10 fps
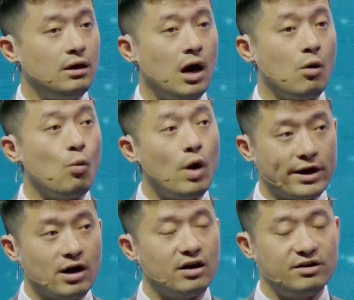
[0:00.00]
on what
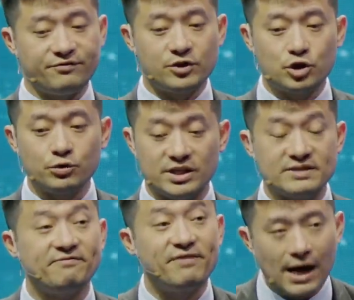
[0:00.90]
kind of crude is
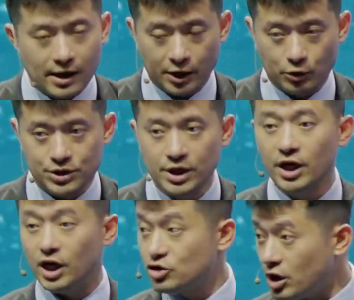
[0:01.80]
valued
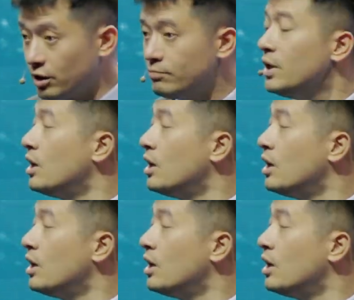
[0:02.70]
in turn,